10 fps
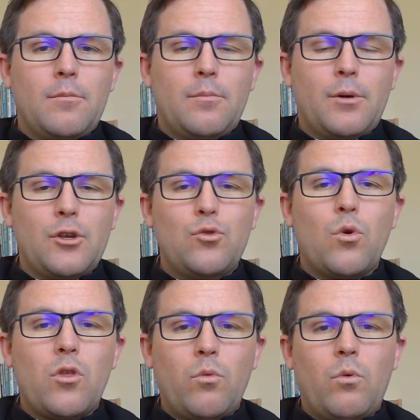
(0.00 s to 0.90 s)
But you
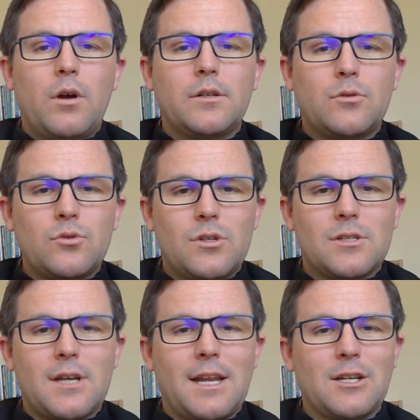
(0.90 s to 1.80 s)
are the one who's
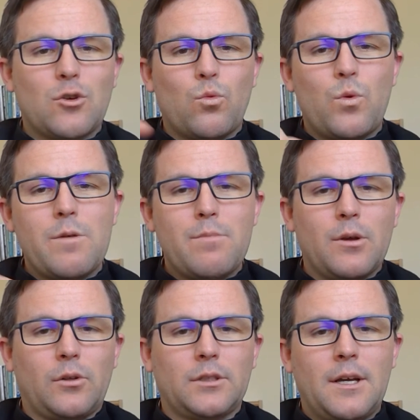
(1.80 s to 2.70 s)
deciding to
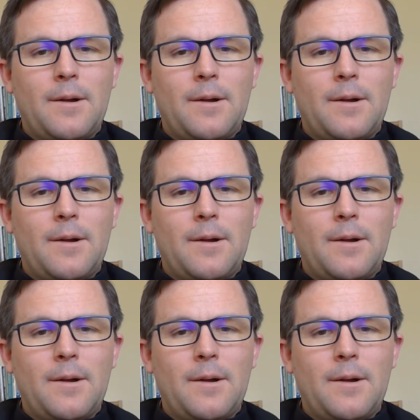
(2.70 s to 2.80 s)
rebuild